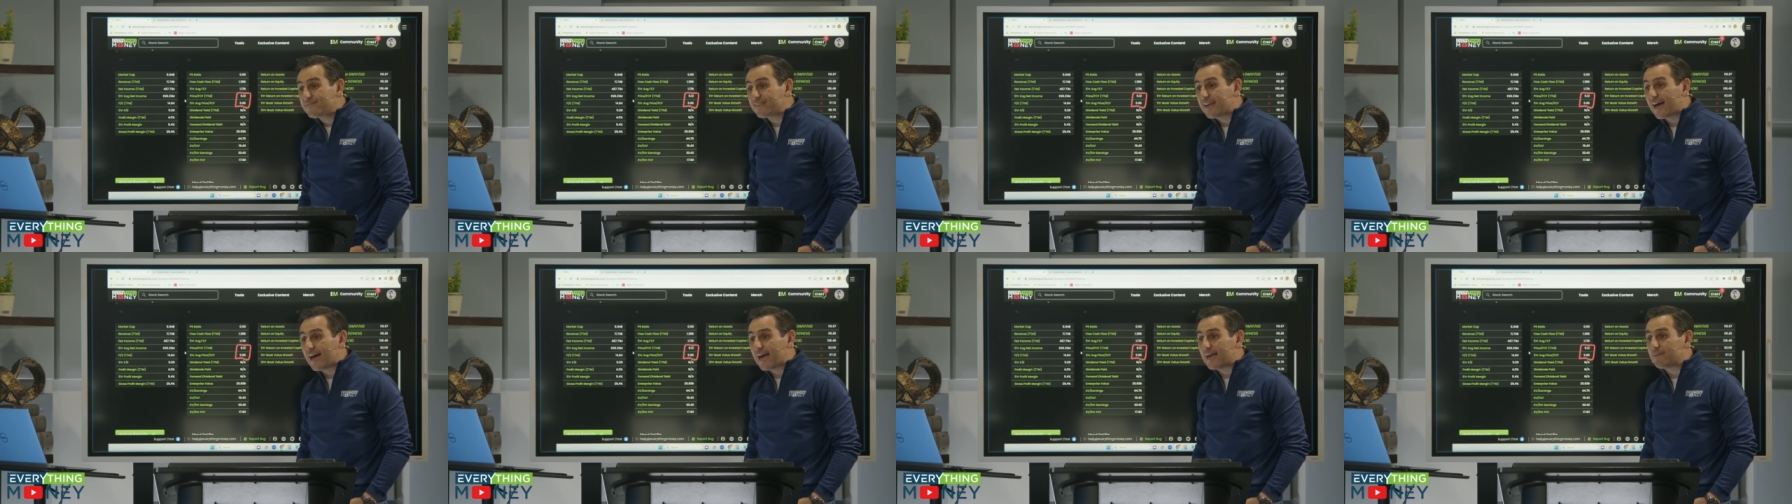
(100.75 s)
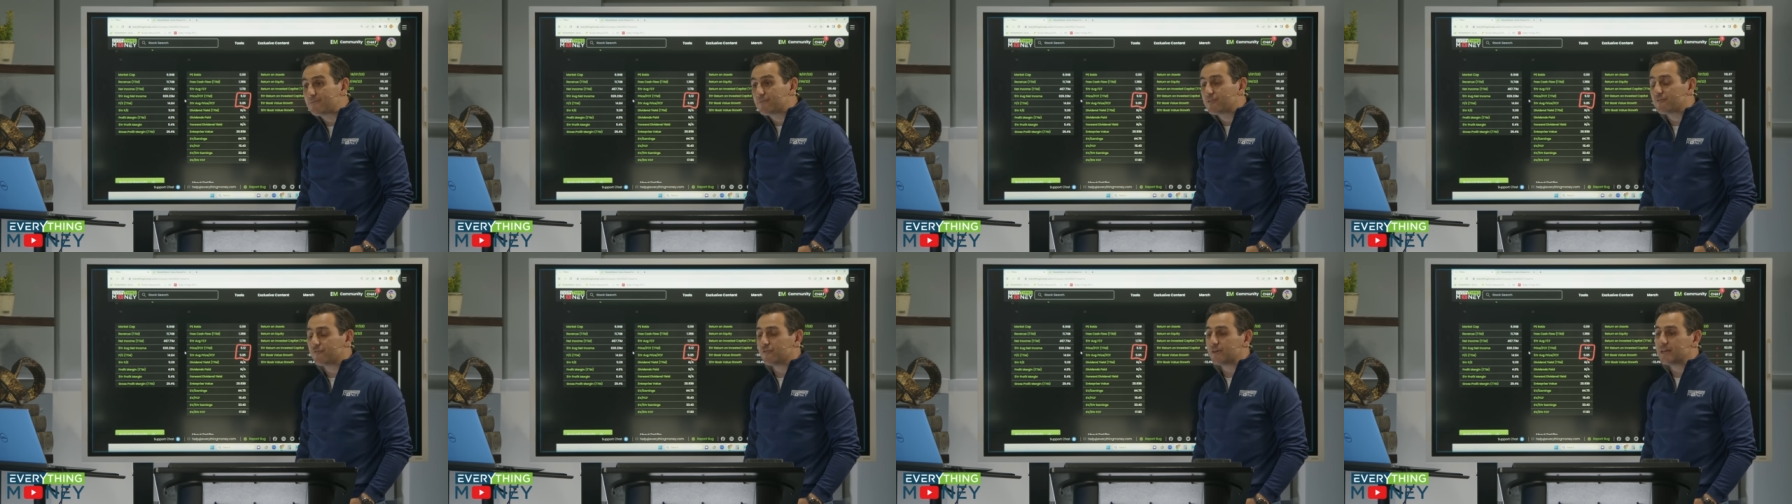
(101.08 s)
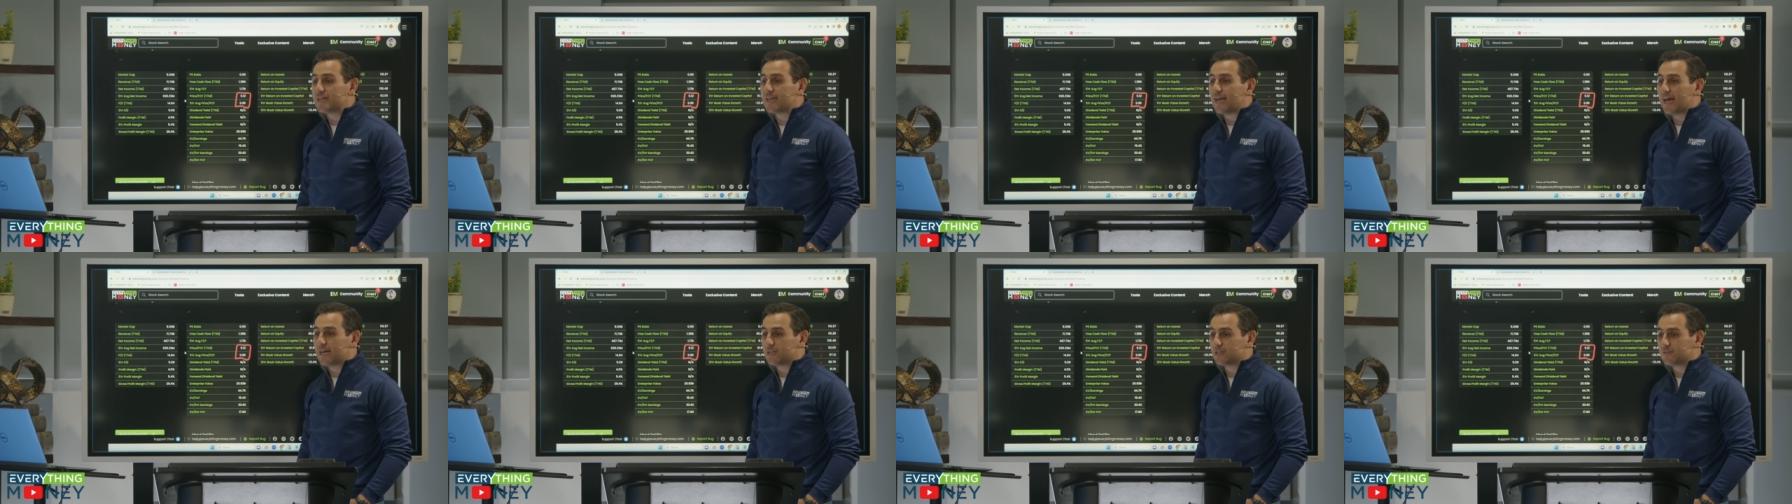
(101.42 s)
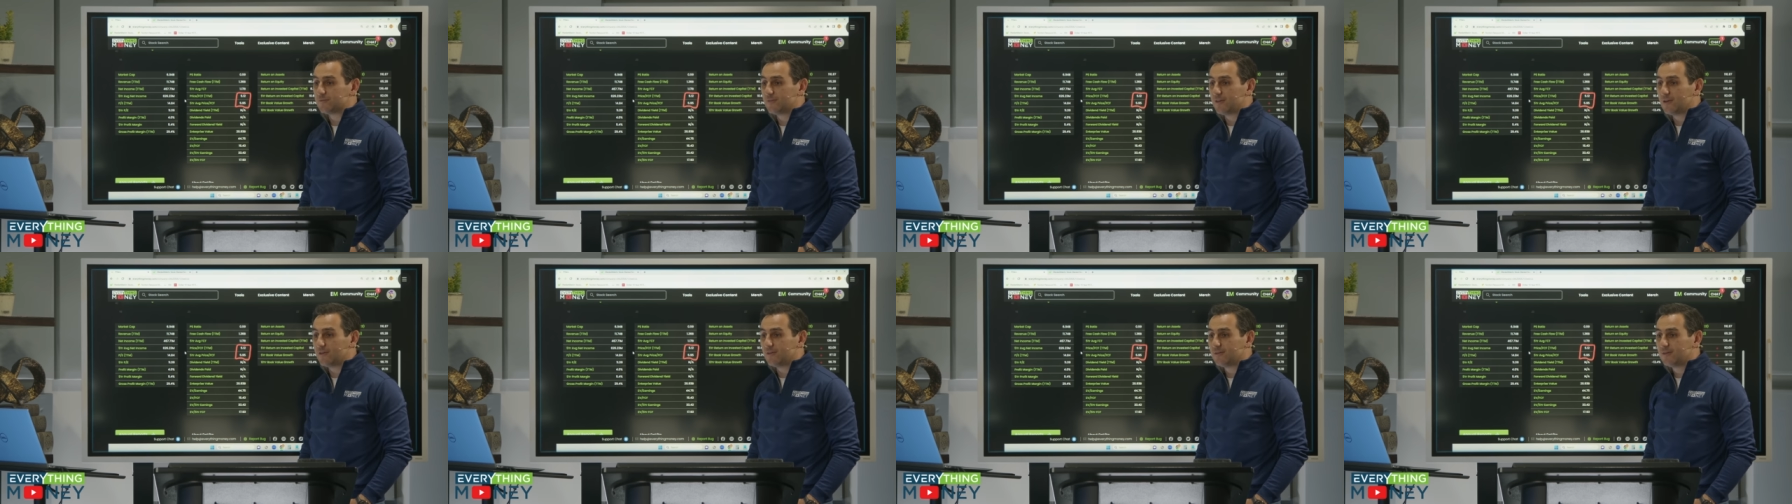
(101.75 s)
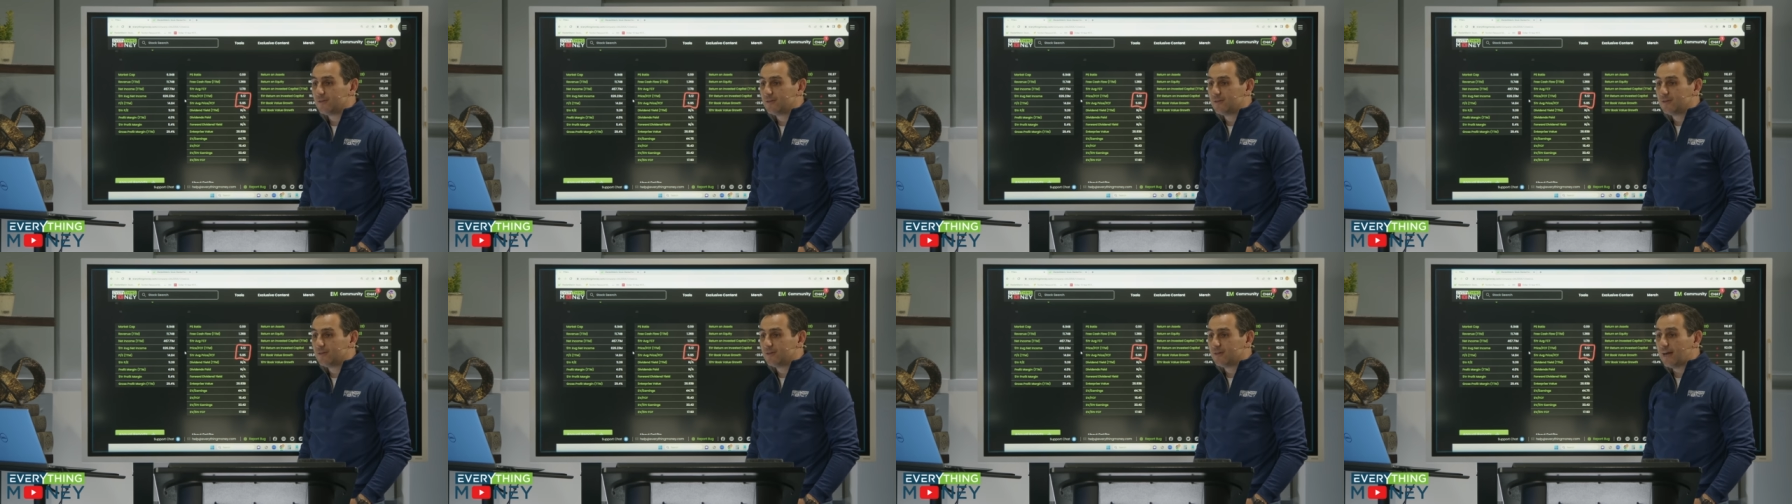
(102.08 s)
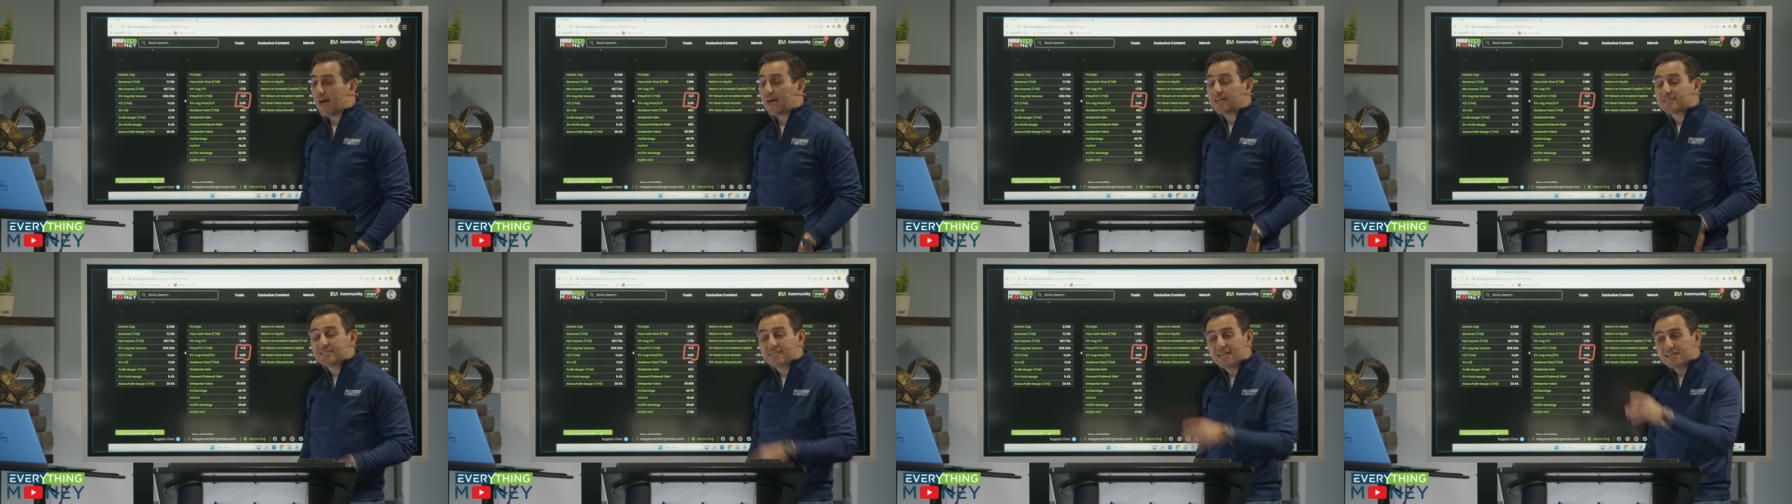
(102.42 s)
times free cash flow.
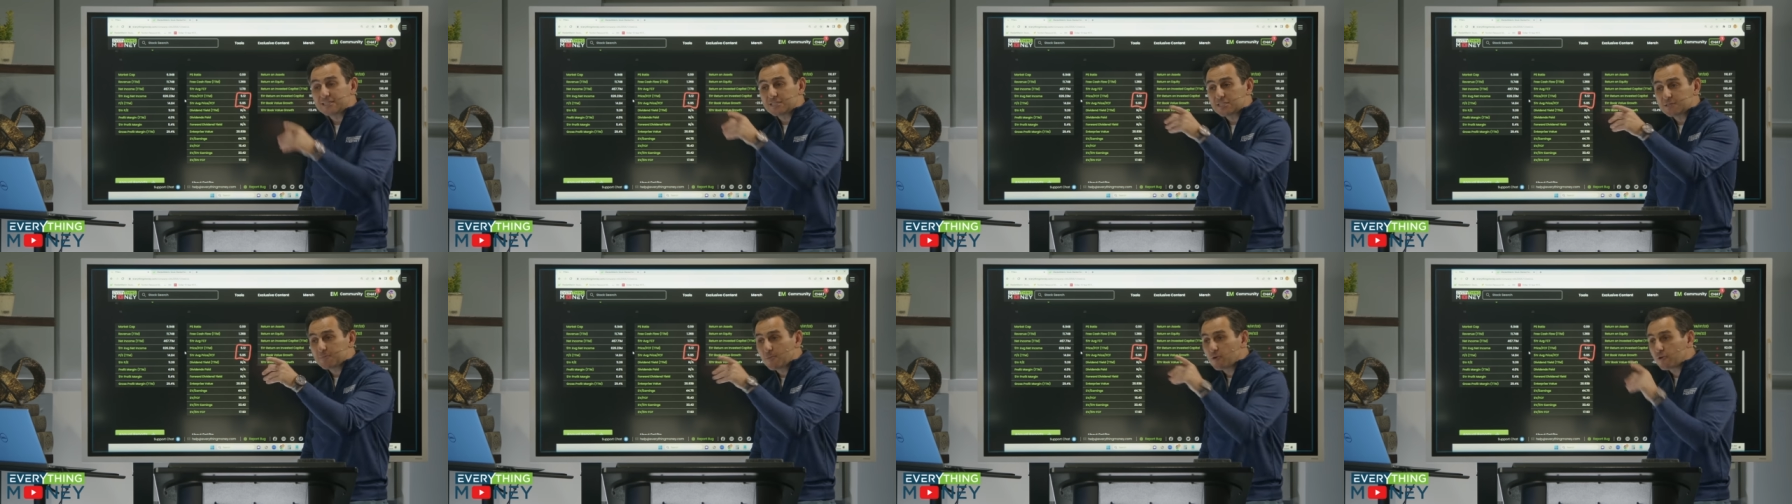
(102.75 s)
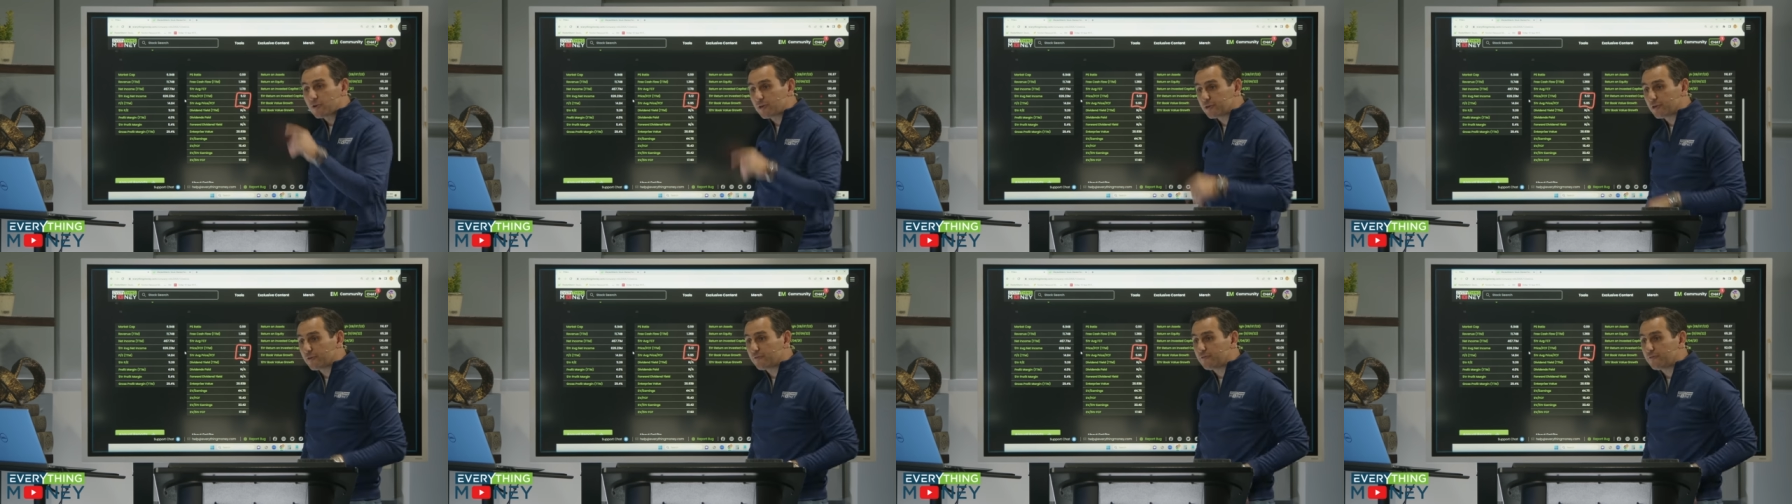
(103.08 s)
I see that smirk on your